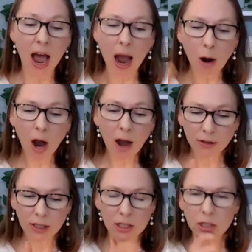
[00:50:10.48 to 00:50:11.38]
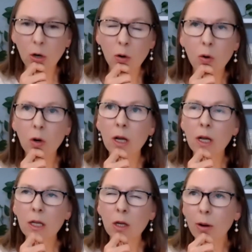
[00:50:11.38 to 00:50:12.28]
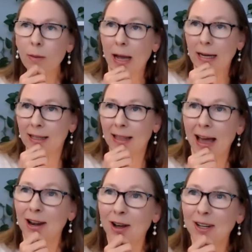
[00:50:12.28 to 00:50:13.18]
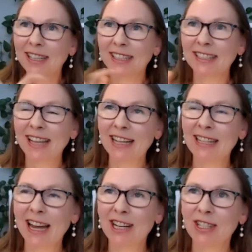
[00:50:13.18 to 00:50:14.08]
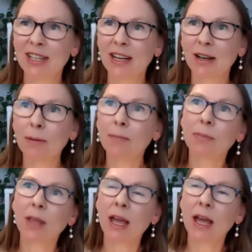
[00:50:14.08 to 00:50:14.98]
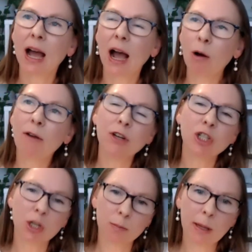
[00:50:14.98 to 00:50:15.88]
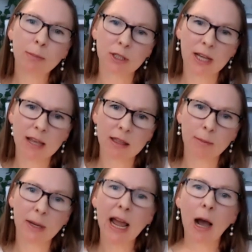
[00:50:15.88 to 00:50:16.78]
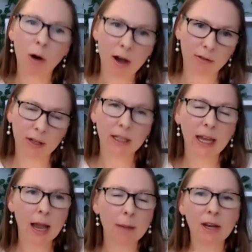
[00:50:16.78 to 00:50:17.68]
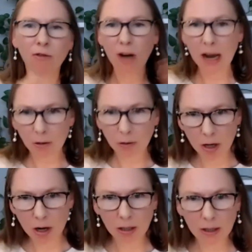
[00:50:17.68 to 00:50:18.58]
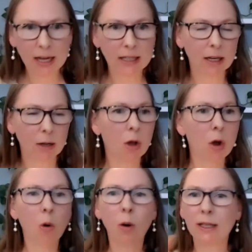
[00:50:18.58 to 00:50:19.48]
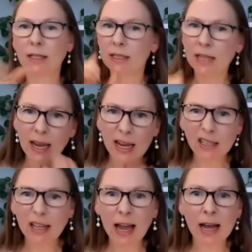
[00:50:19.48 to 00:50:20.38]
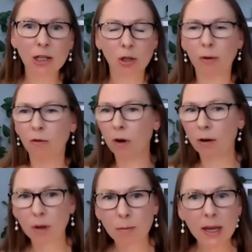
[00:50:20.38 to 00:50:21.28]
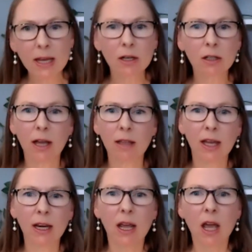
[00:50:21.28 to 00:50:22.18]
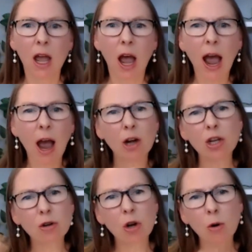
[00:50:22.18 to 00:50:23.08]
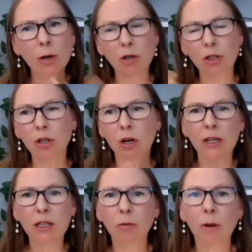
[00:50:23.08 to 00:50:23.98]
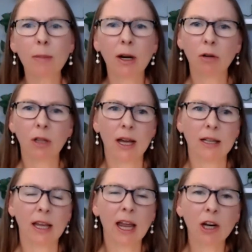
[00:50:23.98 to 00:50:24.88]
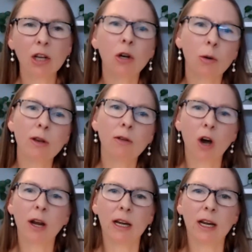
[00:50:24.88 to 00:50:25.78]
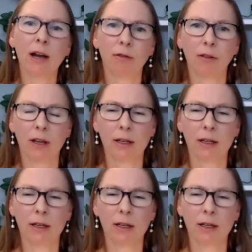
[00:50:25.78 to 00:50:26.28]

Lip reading: How often? So going back to that on a little side tangent here, how often should people take them, and how often? Like, I mean, for how long? Like, is it once a day, a glass, or before every meal? And then how do you know when you're starting to remineralize? Like, how do you know when you've got enough?